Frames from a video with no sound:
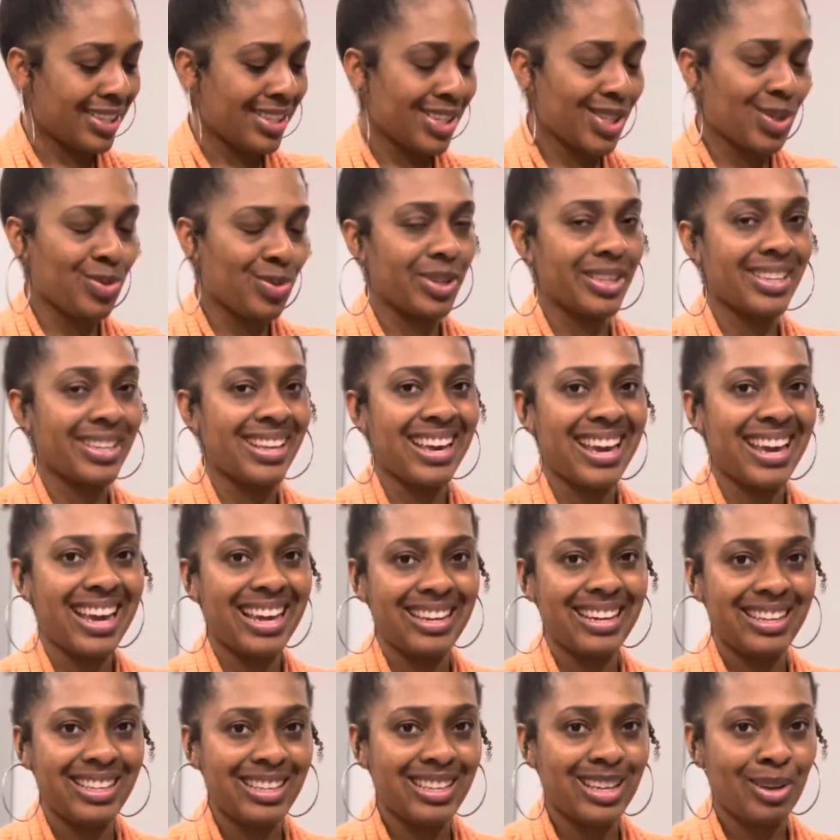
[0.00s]
with
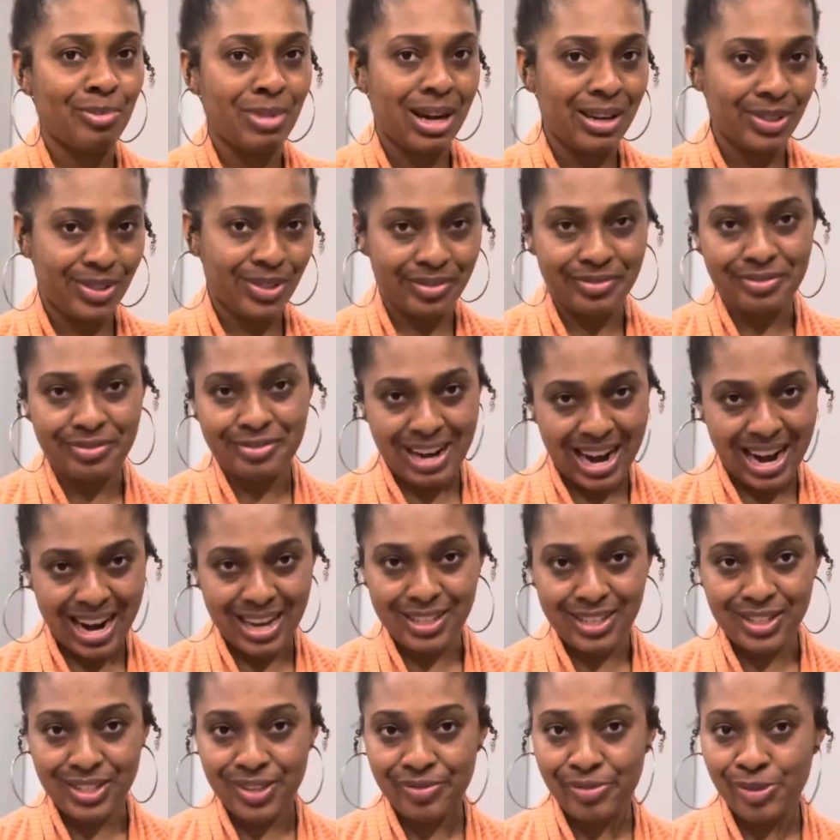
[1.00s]
any amount of
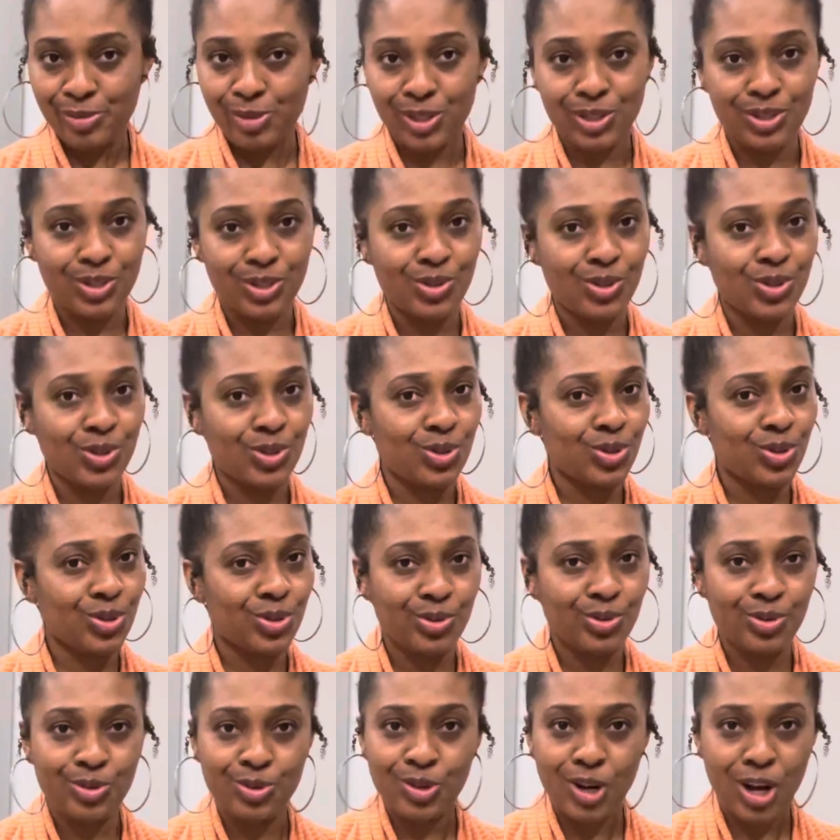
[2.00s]
rice. If you want to do
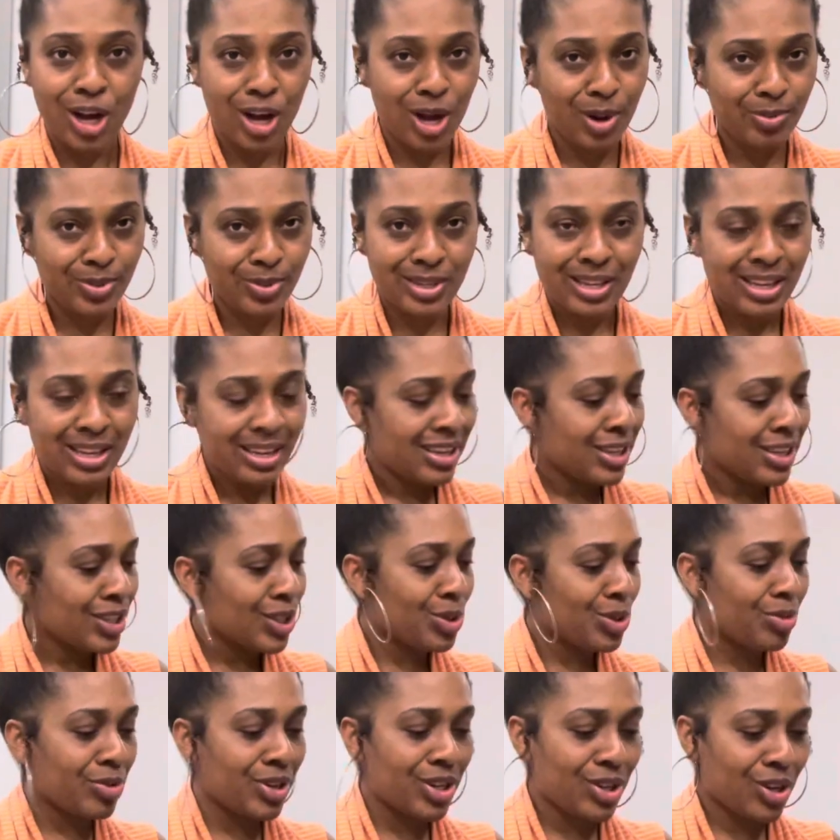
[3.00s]
two cups,
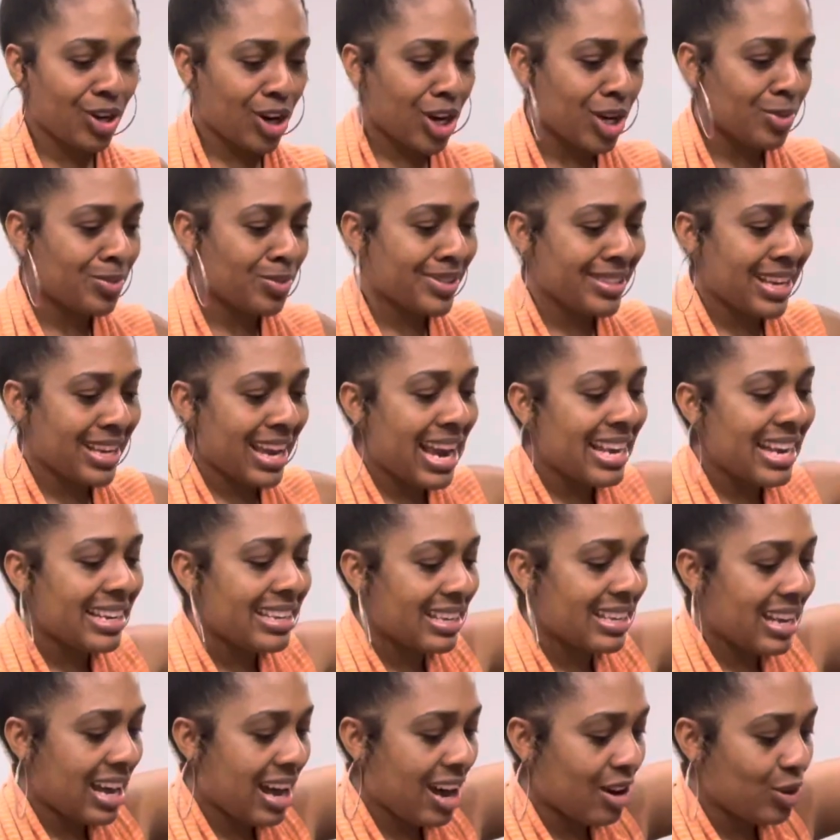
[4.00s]
three cups,
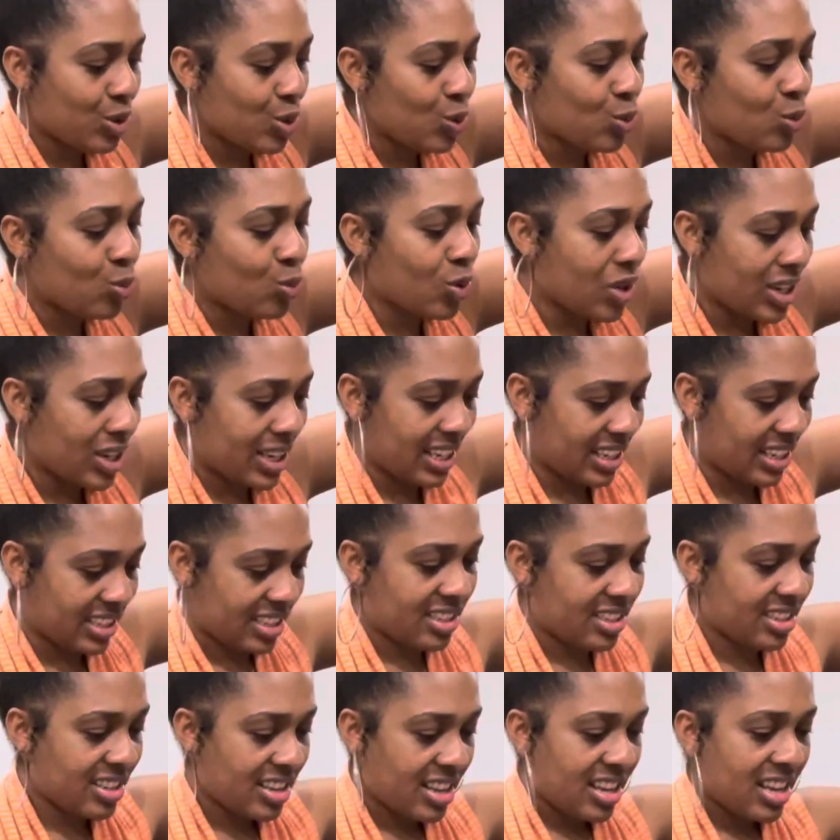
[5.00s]
anyhow you want
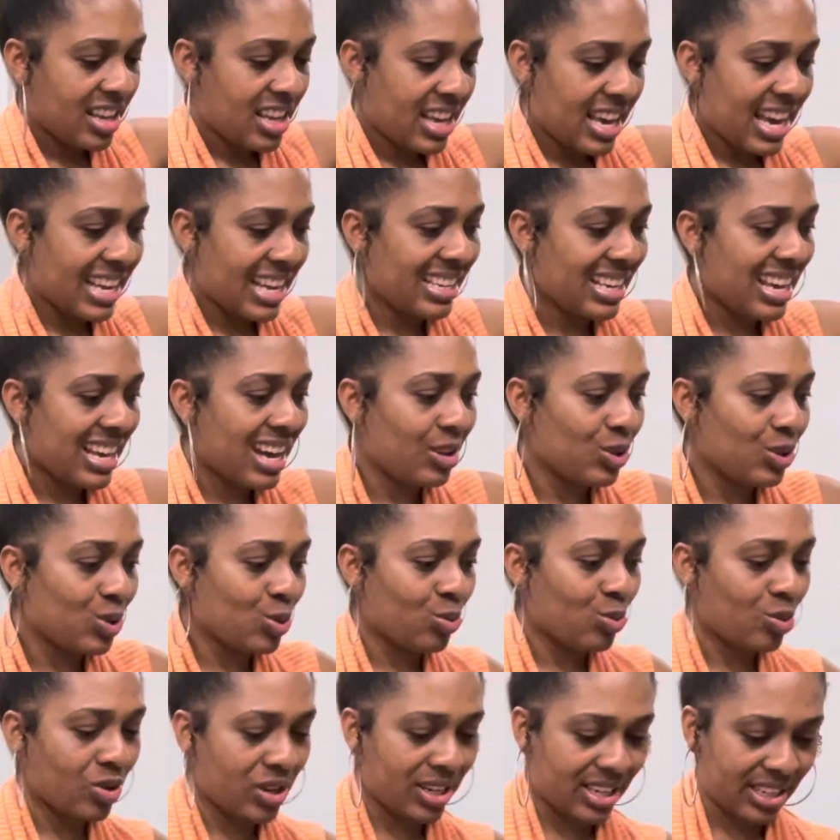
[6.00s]
it, anyhow
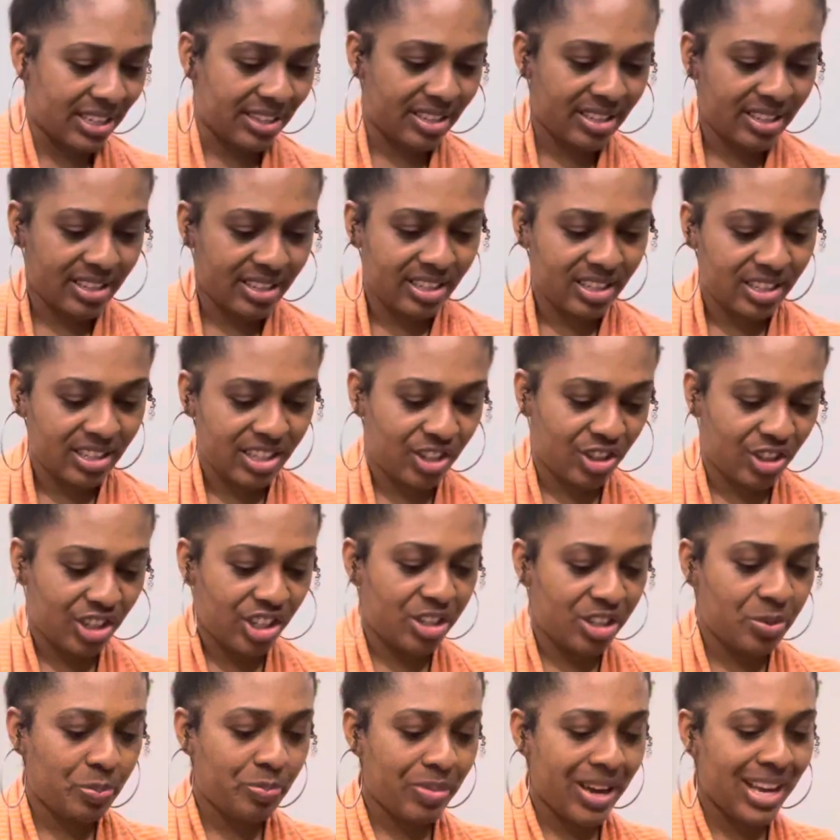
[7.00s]
you want it. It
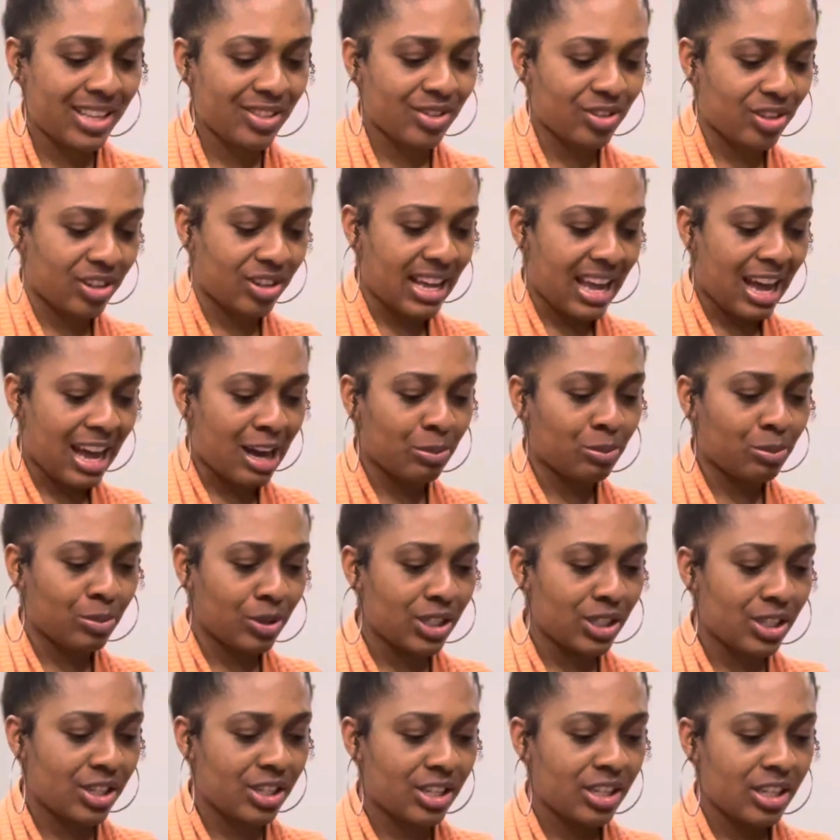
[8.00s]
just depends on how
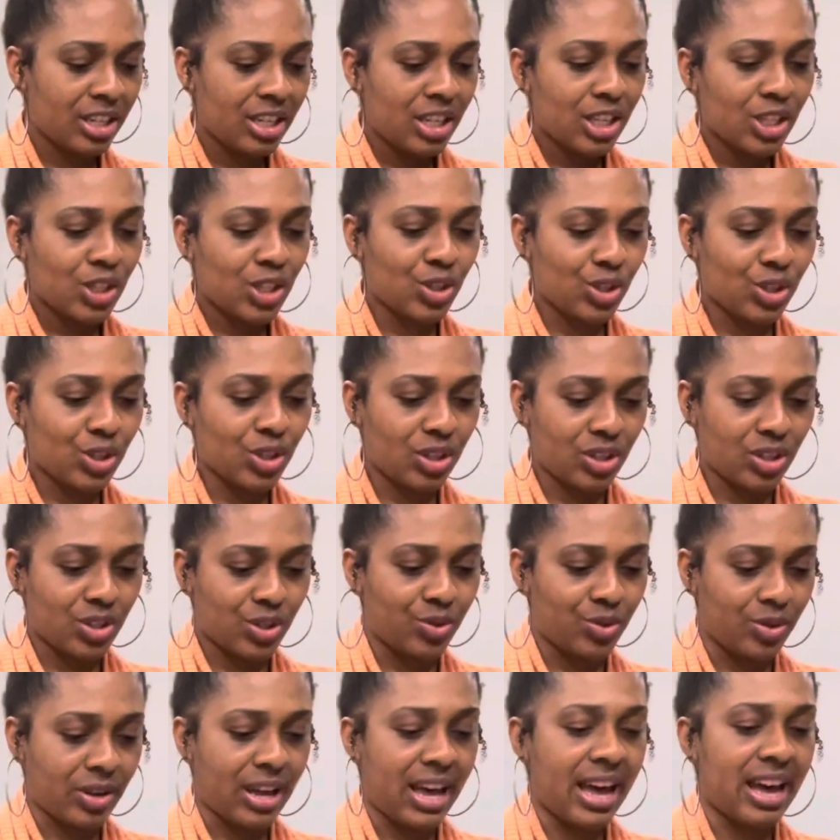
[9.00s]
much
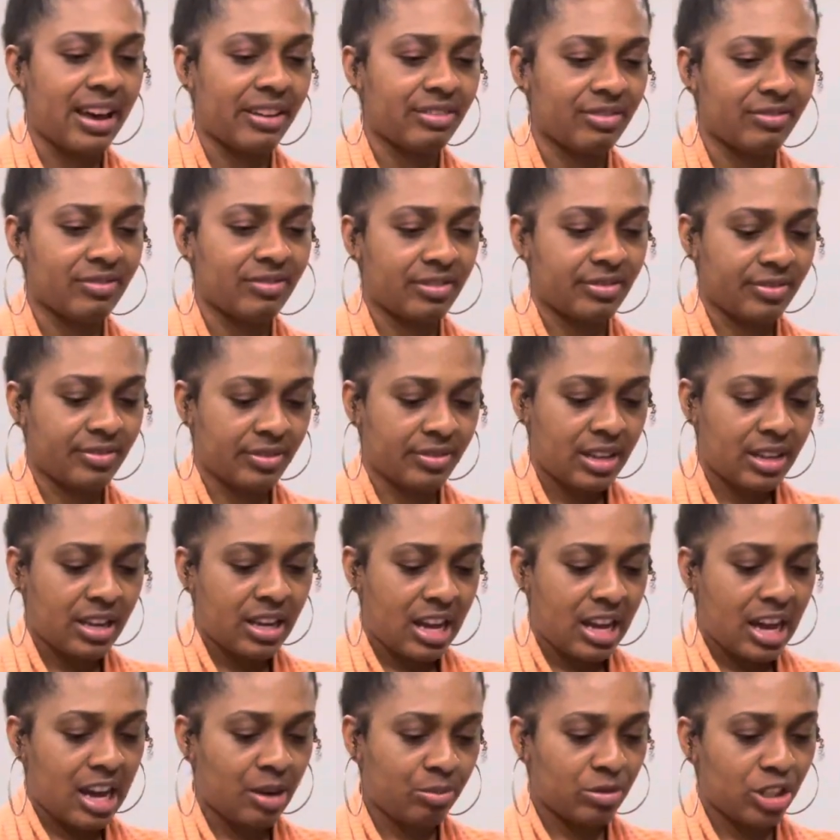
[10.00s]
sauce you have,
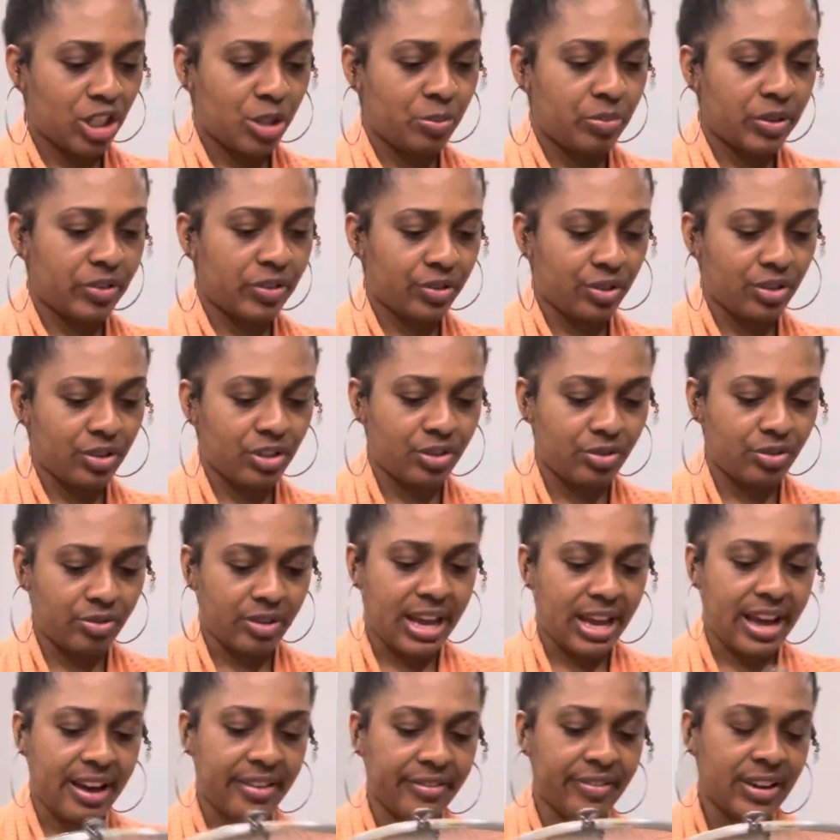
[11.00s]
how much beef sauce you
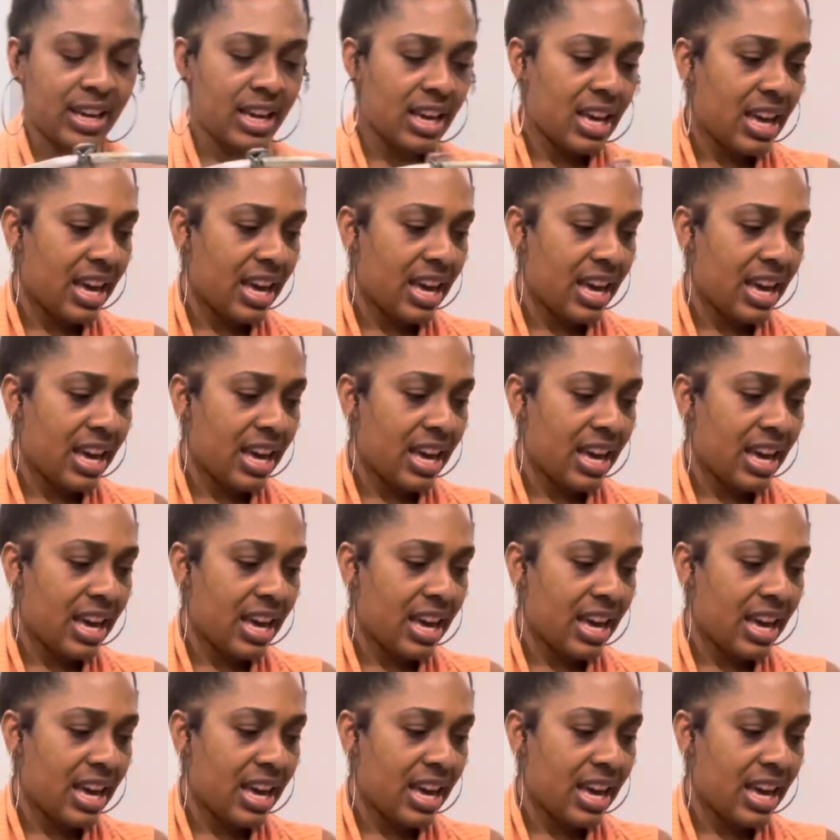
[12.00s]
have.